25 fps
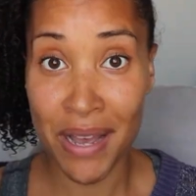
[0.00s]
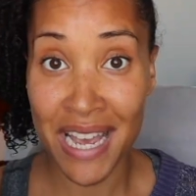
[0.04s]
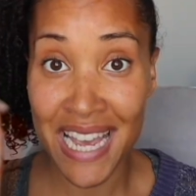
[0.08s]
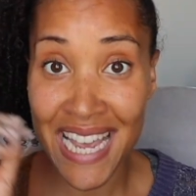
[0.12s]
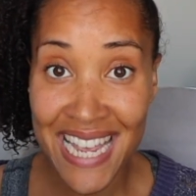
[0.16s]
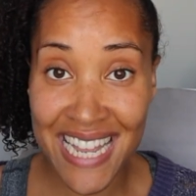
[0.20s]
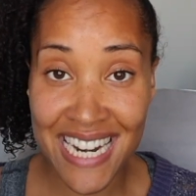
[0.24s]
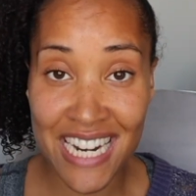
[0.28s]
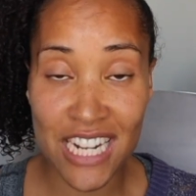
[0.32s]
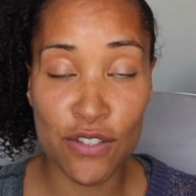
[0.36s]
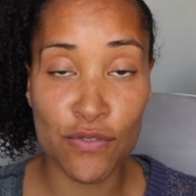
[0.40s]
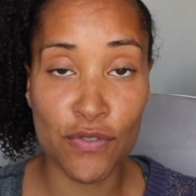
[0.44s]

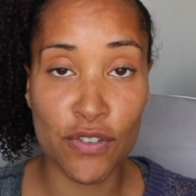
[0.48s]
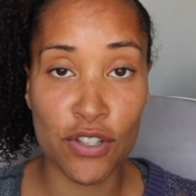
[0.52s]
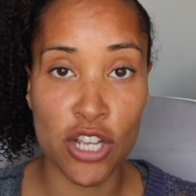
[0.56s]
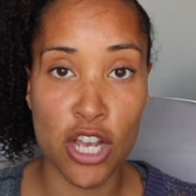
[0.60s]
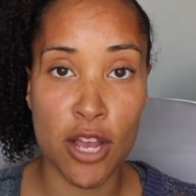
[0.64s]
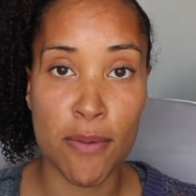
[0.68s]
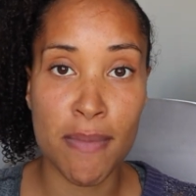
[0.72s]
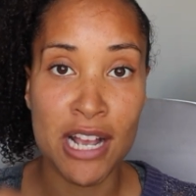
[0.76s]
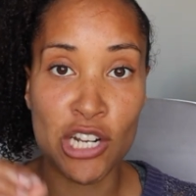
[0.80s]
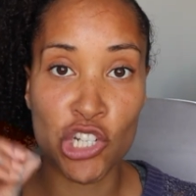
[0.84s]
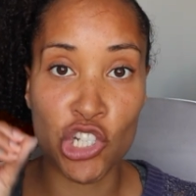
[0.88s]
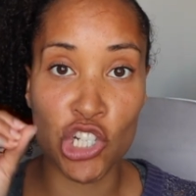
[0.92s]
But in this
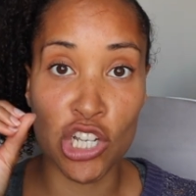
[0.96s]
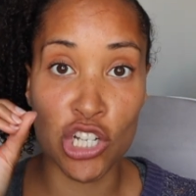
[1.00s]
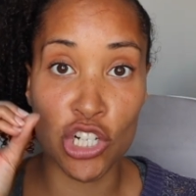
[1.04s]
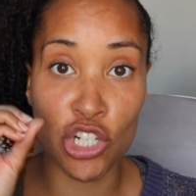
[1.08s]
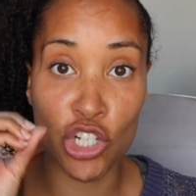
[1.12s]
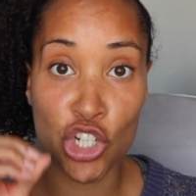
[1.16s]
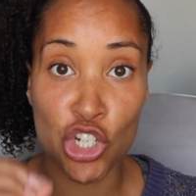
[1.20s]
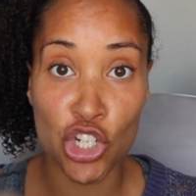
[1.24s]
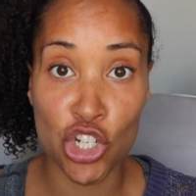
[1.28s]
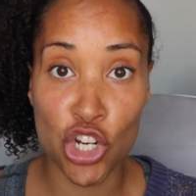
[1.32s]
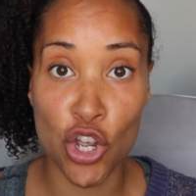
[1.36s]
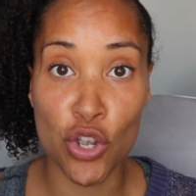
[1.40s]
video, I'm actually going
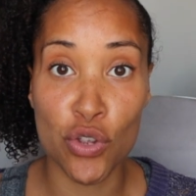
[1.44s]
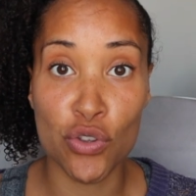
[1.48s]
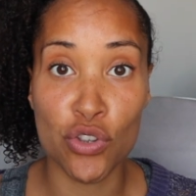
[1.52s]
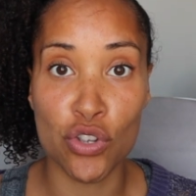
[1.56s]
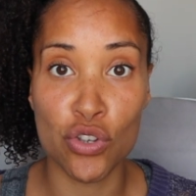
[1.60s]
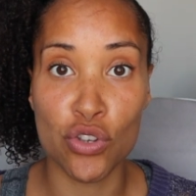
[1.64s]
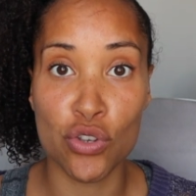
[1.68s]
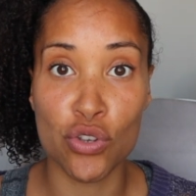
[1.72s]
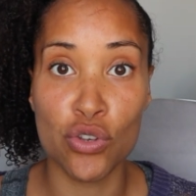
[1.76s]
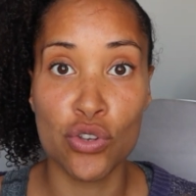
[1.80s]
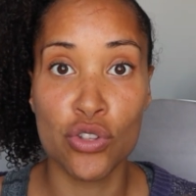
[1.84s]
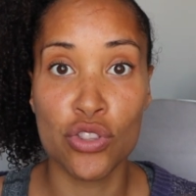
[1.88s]
to show
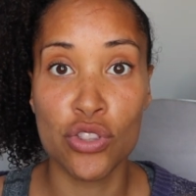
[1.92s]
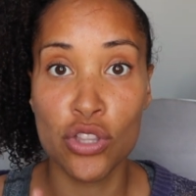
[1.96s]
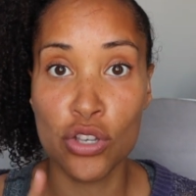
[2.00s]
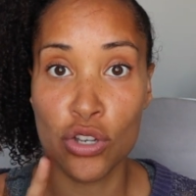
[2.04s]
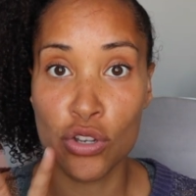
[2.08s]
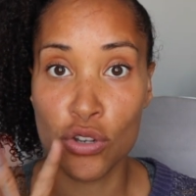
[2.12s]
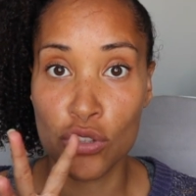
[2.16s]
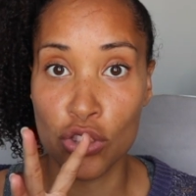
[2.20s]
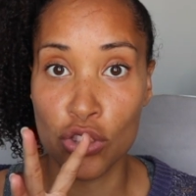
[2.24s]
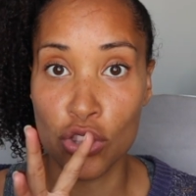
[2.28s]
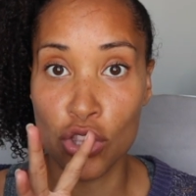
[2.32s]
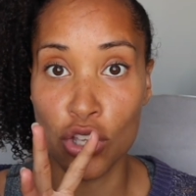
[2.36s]
you
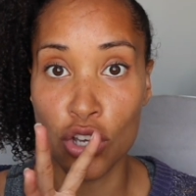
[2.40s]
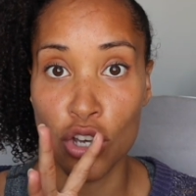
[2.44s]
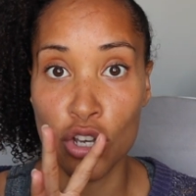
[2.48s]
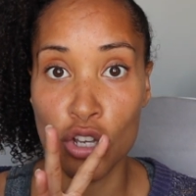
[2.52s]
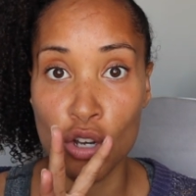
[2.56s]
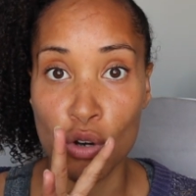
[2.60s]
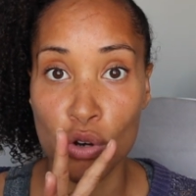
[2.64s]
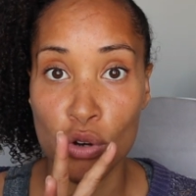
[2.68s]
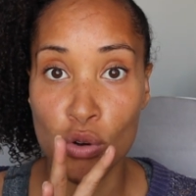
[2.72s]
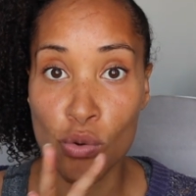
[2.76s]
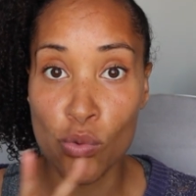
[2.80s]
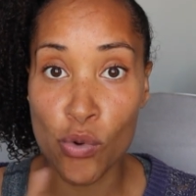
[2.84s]

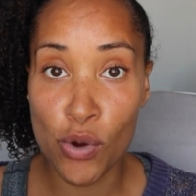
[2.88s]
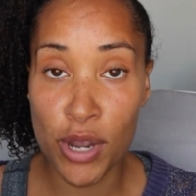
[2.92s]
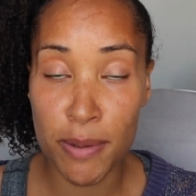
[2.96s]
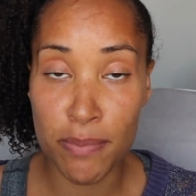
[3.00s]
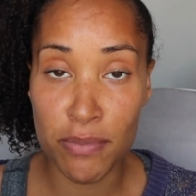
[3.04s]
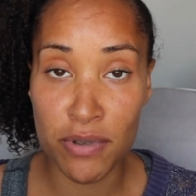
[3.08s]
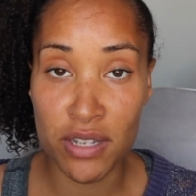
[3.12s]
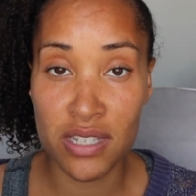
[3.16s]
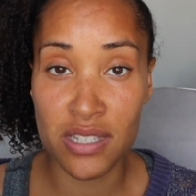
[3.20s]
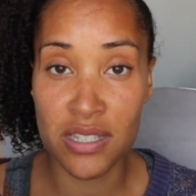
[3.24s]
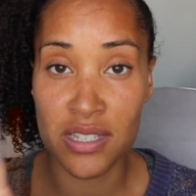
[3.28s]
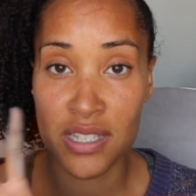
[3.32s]
the
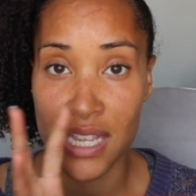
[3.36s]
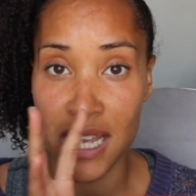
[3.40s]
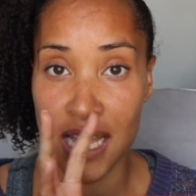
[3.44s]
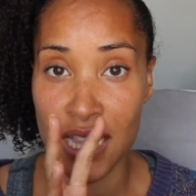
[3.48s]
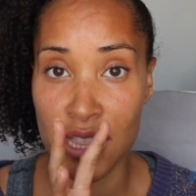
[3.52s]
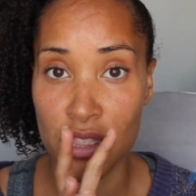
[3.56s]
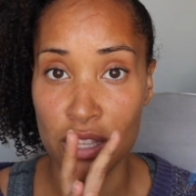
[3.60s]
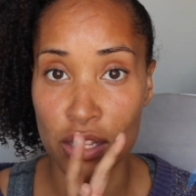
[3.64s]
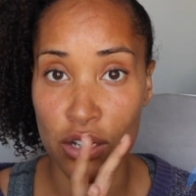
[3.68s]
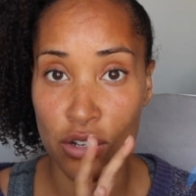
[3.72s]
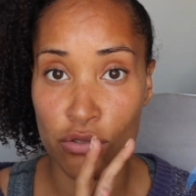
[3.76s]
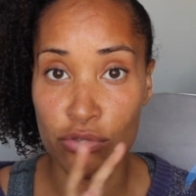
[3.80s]
ointments
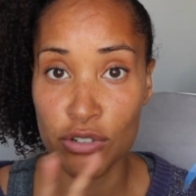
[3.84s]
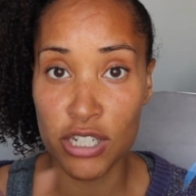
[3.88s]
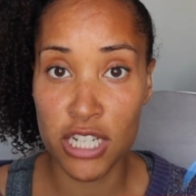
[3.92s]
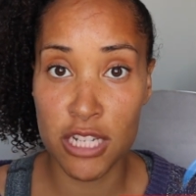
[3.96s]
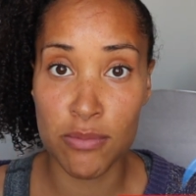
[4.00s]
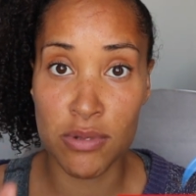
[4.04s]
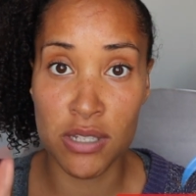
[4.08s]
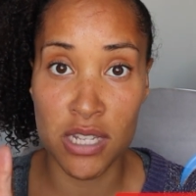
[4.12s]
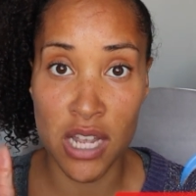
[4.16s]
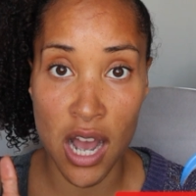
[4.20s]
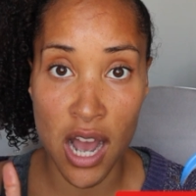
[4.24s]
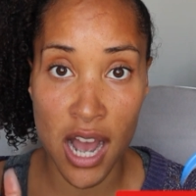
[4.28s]
and the
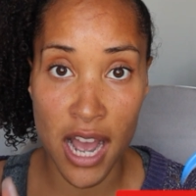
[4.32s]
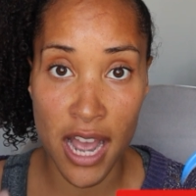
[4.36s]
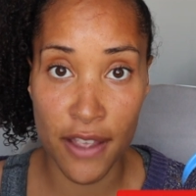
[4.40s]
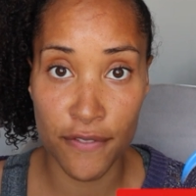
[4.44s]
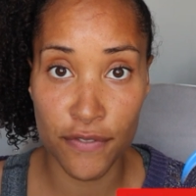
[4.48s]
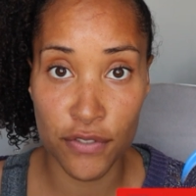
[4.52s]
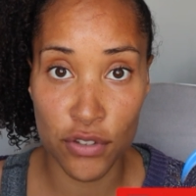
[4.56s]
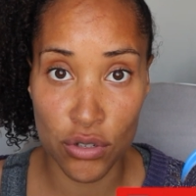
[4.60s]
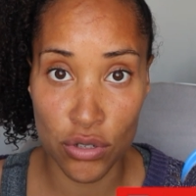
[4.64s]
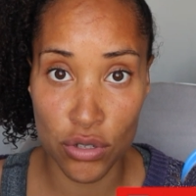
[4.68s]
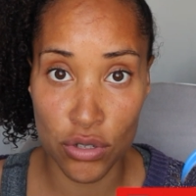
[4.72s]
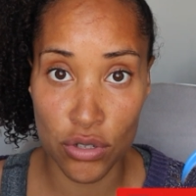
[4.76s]
creams that
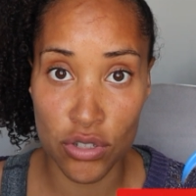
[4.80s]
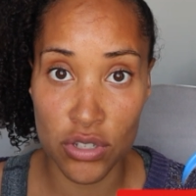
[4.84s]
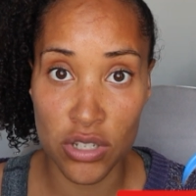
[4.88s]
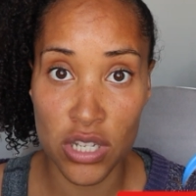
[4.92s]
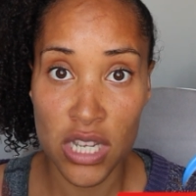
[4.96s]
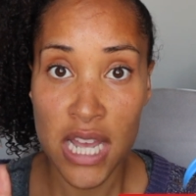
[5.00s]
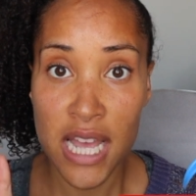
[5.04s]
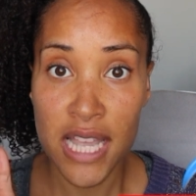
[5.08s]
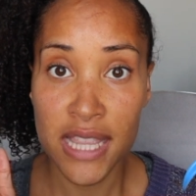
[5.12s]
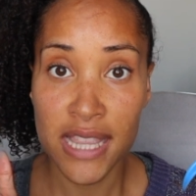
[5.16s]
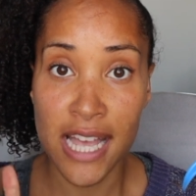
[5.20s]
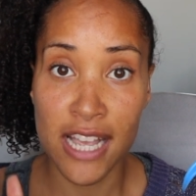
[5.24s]
I've used
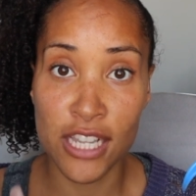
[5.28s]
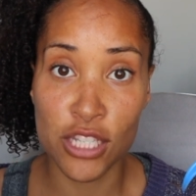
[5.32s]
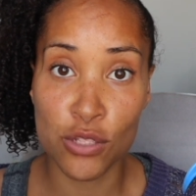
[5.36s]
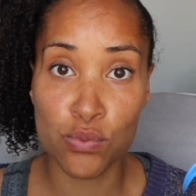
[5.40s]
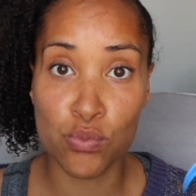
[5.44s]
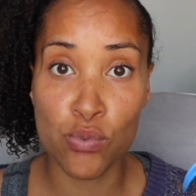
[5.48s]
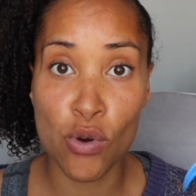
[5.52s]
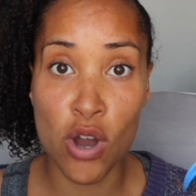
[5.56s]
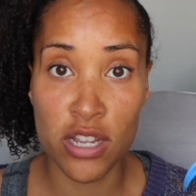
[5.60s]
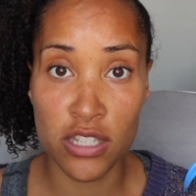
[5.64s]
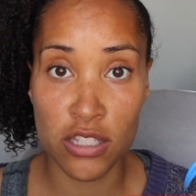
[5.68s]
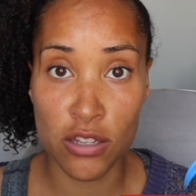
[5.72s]

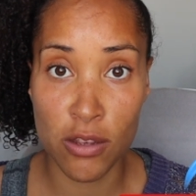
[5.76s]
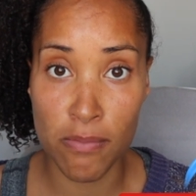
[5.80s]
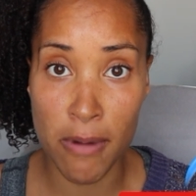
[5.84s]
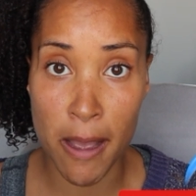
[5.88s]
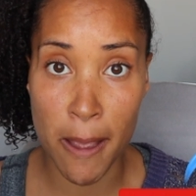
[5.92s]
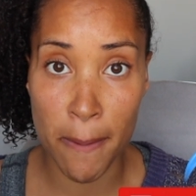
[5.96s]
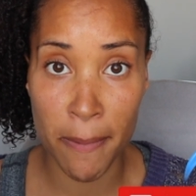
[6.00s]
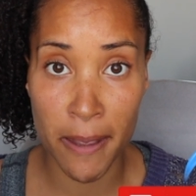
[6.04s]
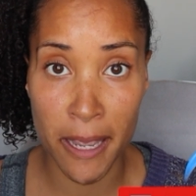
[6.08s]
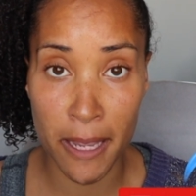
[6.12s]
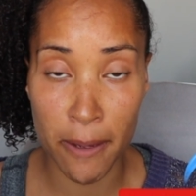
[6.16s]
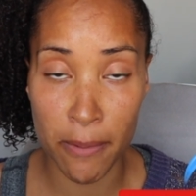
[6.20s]
that's worked on
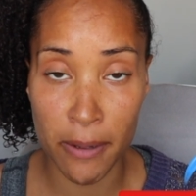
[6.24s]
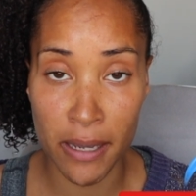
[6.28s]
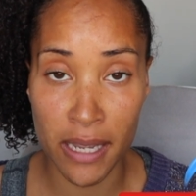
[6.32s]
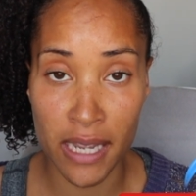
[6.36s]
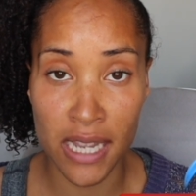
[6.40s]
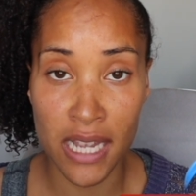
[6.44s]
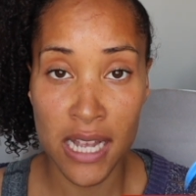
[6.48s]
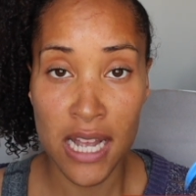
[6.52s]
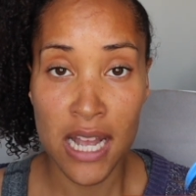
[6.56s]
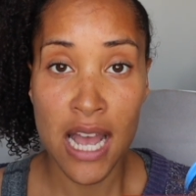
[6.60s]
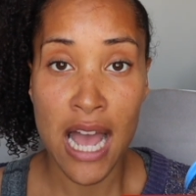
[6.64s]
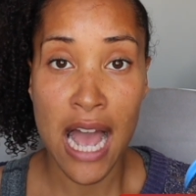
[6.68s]
my
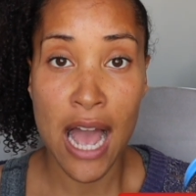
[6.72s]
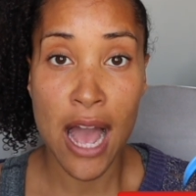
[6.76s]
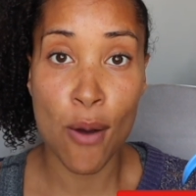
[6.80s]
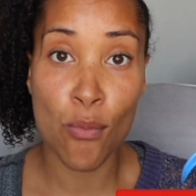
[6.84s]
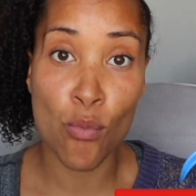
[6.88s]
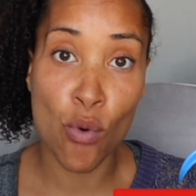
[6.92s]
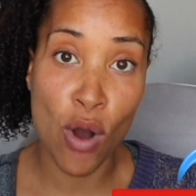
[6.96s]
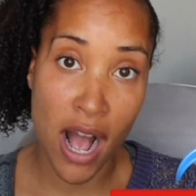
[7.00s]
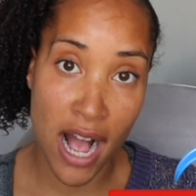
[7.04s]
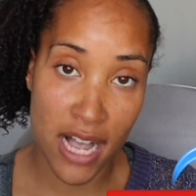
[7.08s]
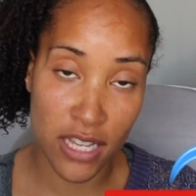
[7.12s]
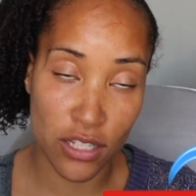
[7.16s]
baby
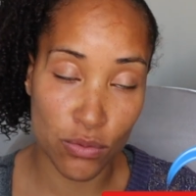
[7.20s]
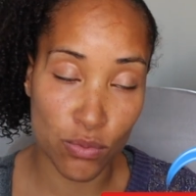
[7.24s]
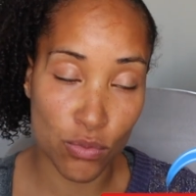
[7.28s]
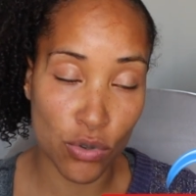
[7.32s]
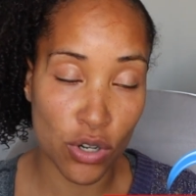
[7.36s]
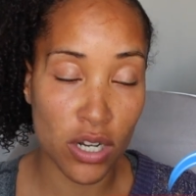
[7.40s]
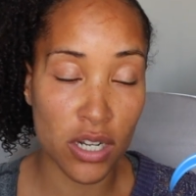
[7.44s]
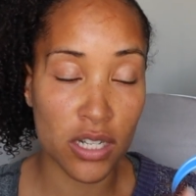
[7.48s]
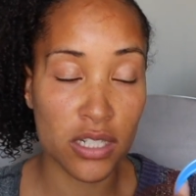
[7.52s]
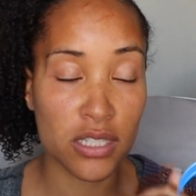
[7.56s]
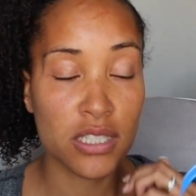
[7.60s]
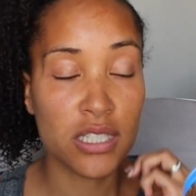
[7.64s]
and what hasn't
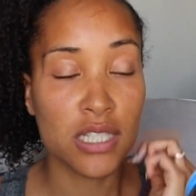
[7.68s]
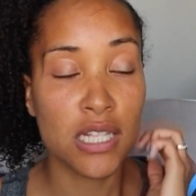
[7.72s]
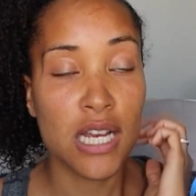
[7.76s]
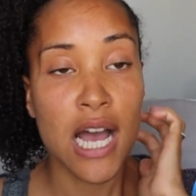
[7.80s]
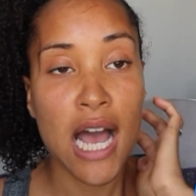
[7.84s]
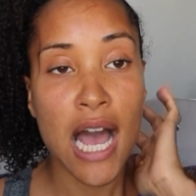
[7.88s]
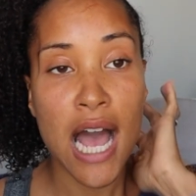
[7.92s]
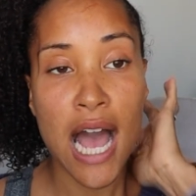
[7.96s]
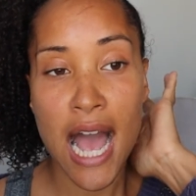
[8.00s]
worked,